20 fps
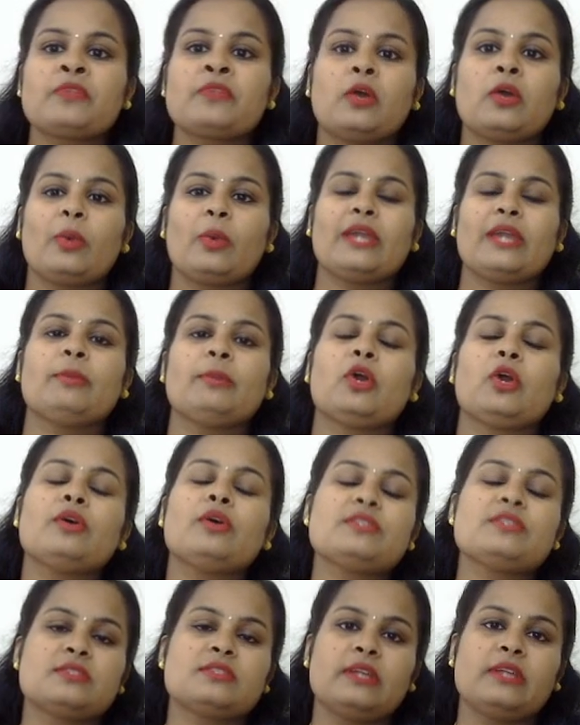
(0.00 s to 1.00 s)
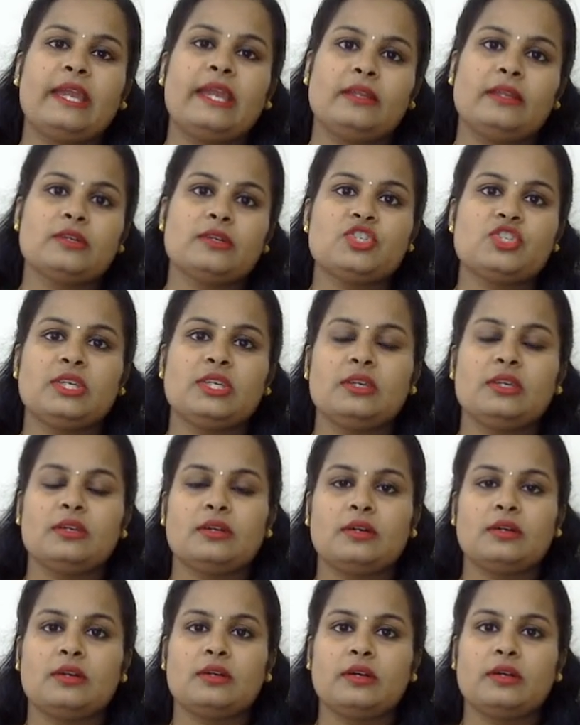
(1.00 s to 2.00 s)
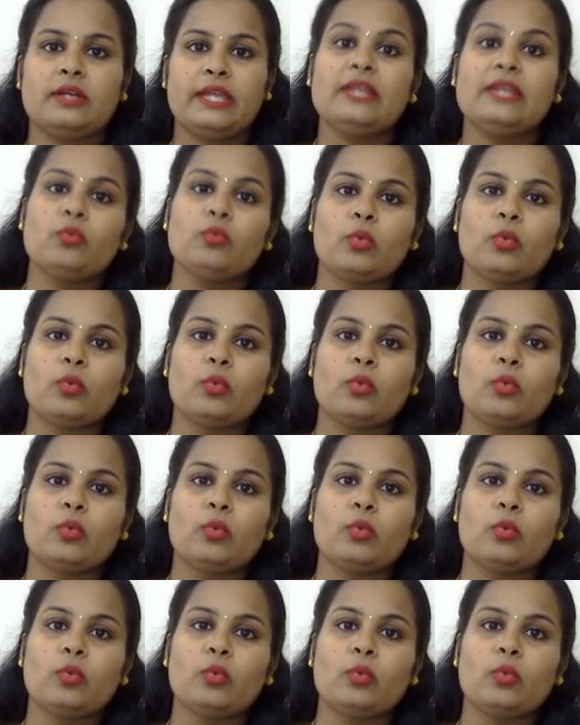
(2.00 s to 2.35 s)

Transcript: Why? Because the energy in